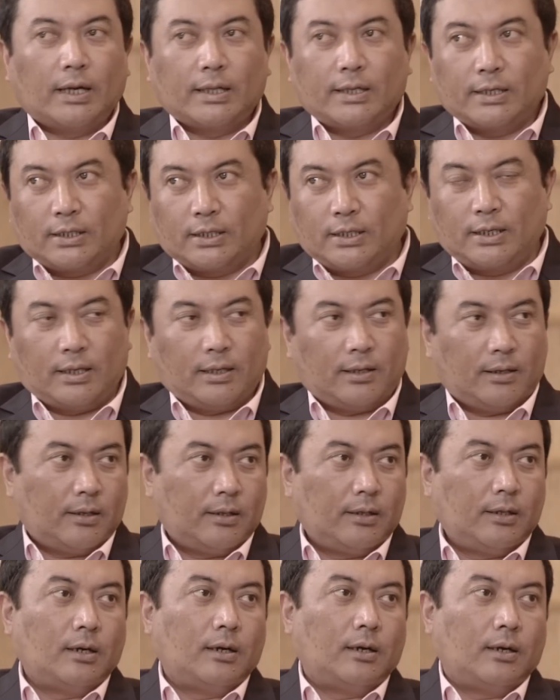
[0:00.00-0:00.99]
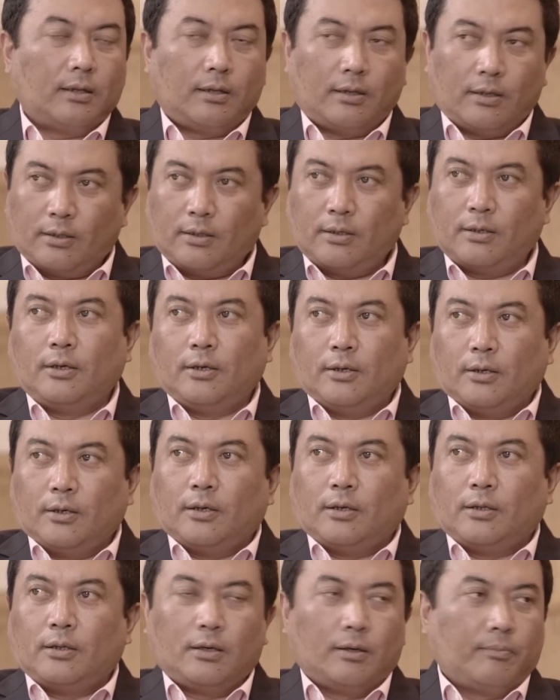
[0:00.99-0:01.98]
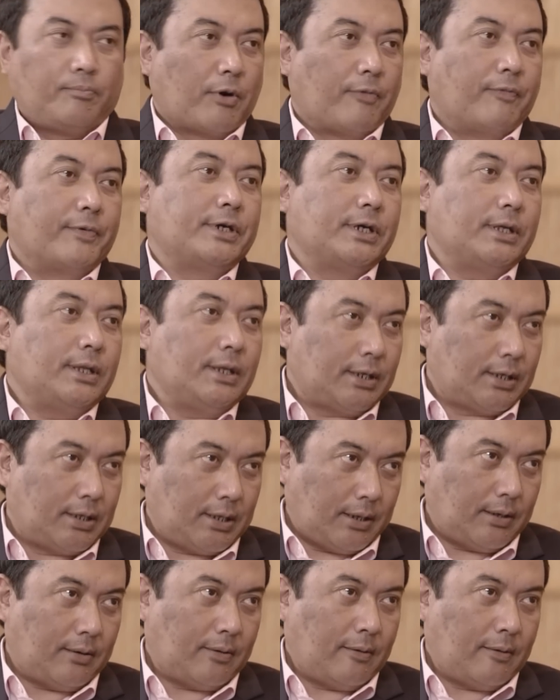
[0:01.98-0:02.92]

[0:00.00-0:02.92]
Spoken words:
That is there. The provision is there.